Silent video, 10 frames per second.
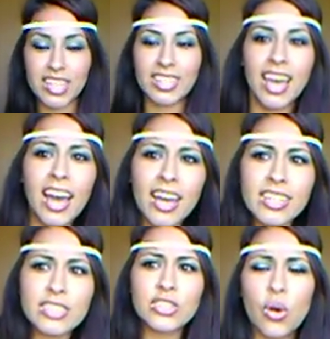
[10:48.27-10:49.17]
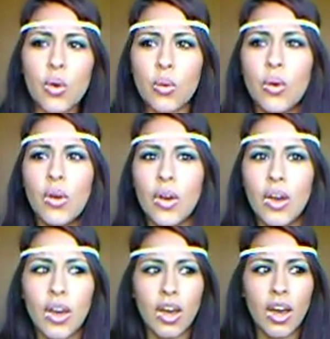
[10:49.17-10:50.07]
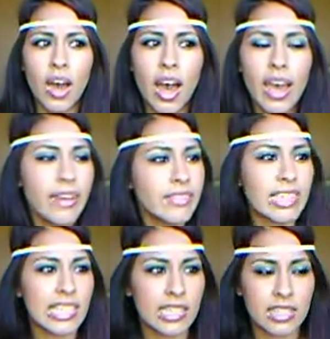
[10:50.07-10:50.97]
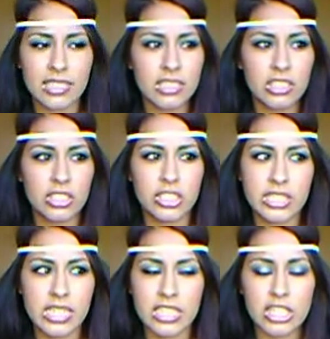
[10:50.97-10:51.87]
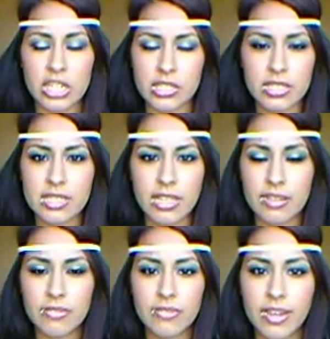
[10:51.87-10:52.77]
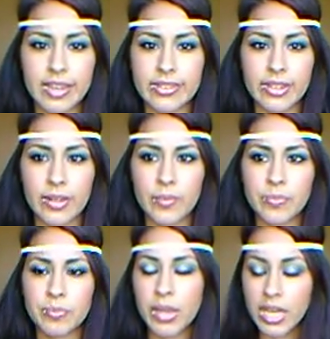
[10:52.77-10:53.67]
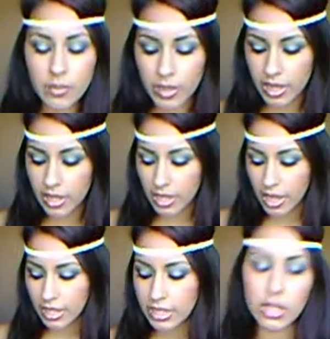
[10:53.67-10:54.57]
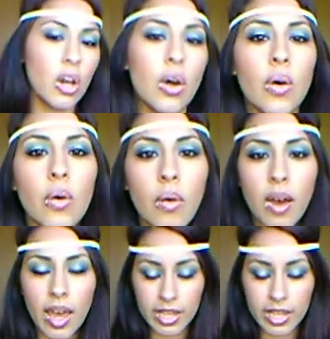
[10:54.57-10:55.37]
yeah, so I have to get this T-gel stuff. I don't know. But anyway, I gotta go.